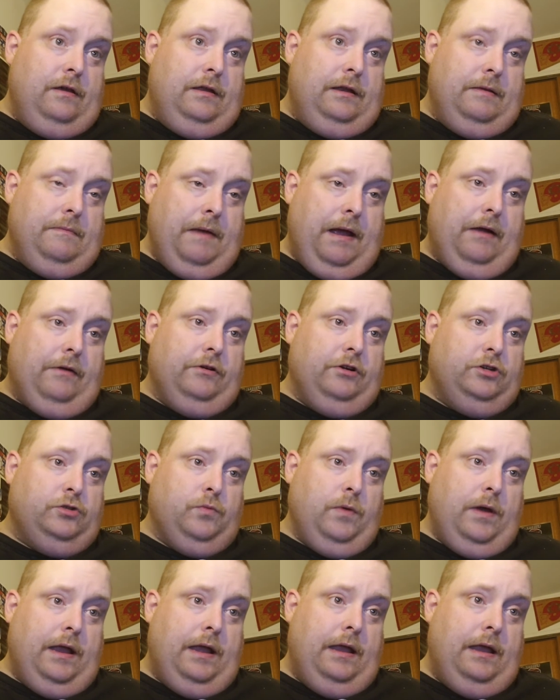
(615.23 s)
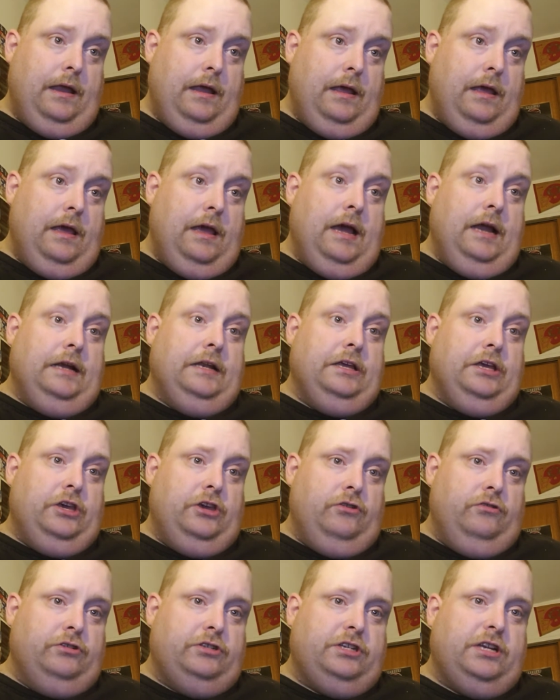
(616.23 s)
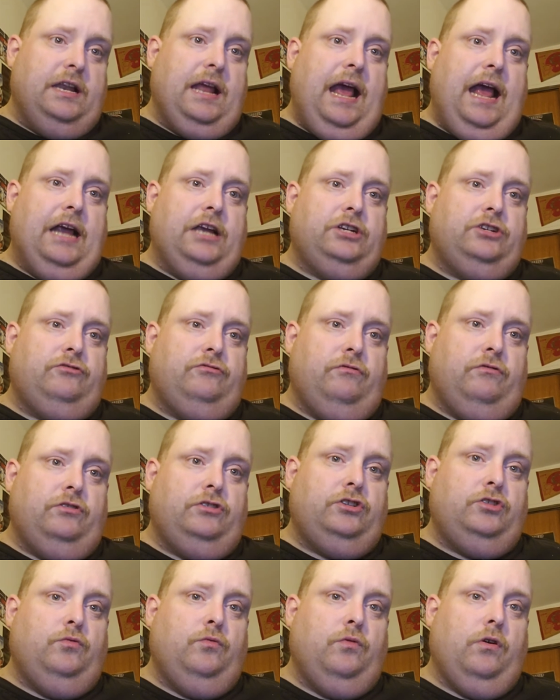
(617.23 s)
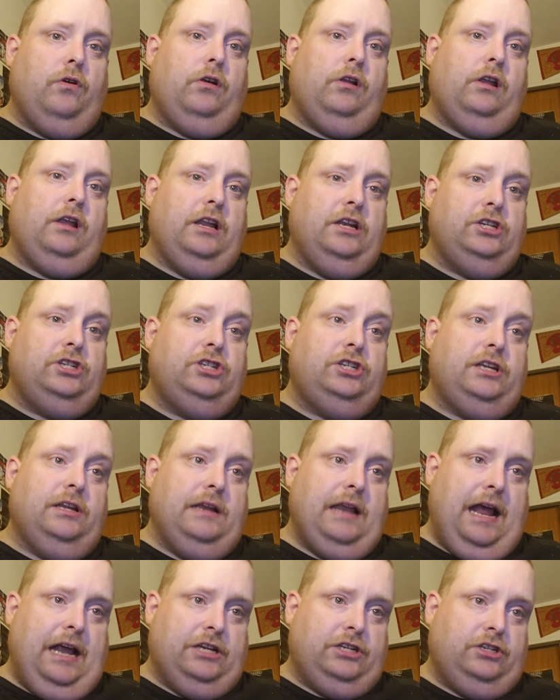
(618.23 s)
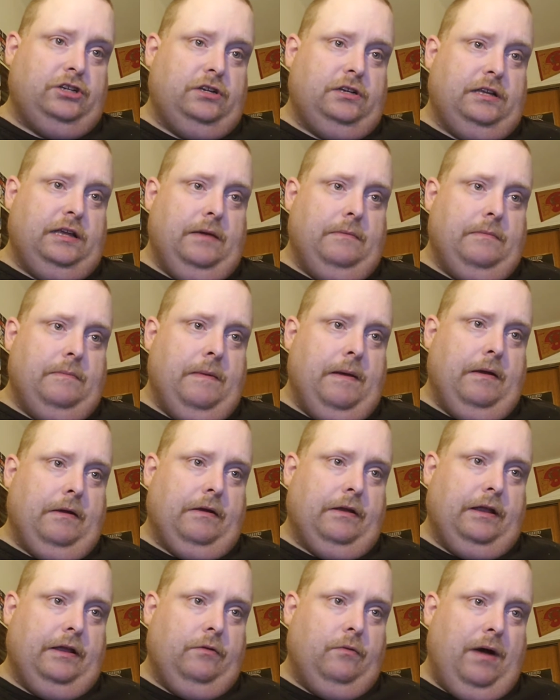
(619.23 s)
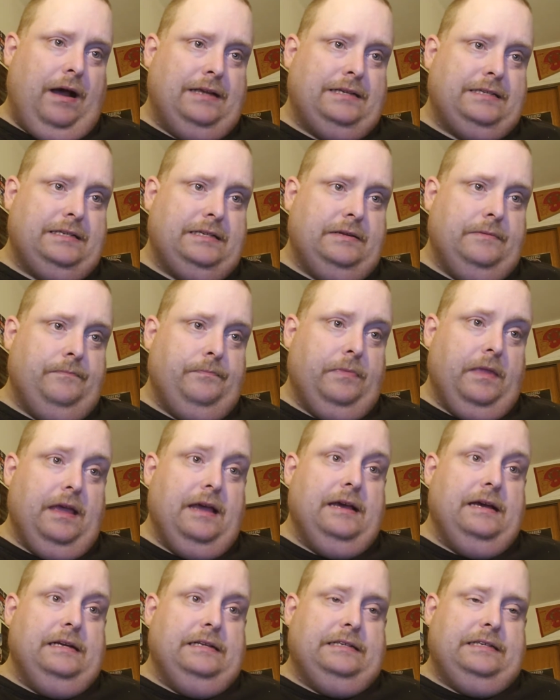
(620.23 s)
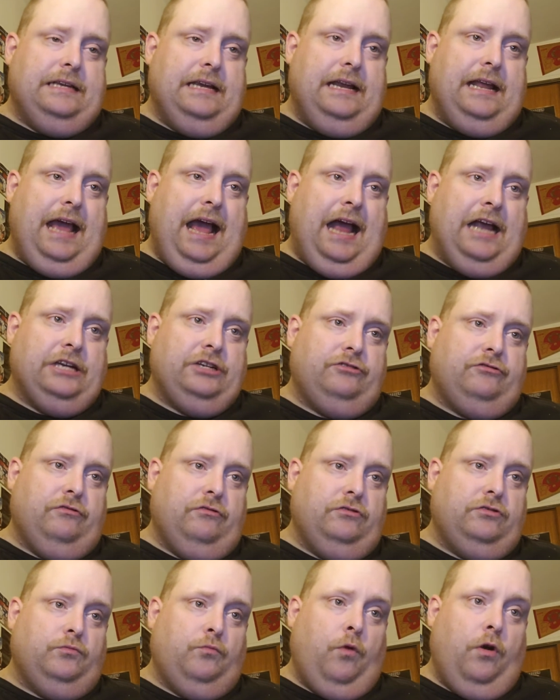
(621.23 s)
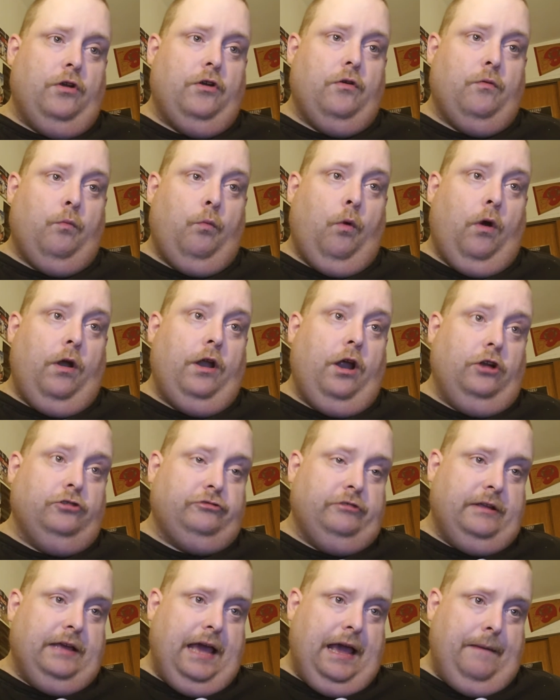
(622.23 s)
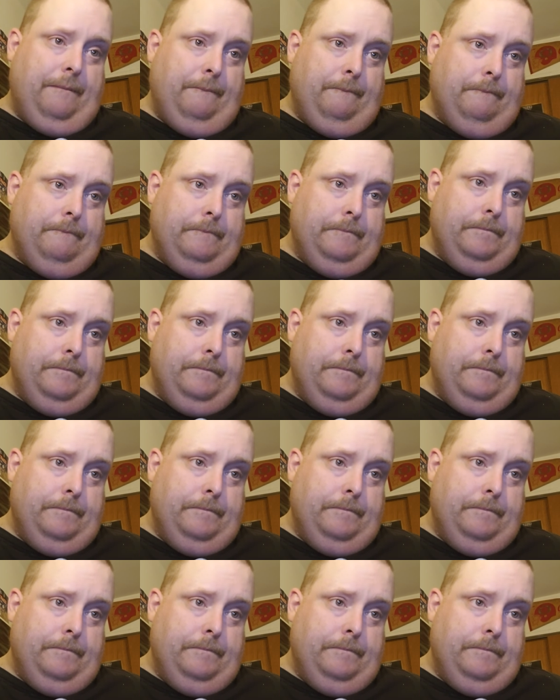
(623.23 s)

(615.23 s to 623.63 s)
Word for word: the Mariners win, the Houston Astros will clinch the National, the American League West. Say the Astros won their 100th game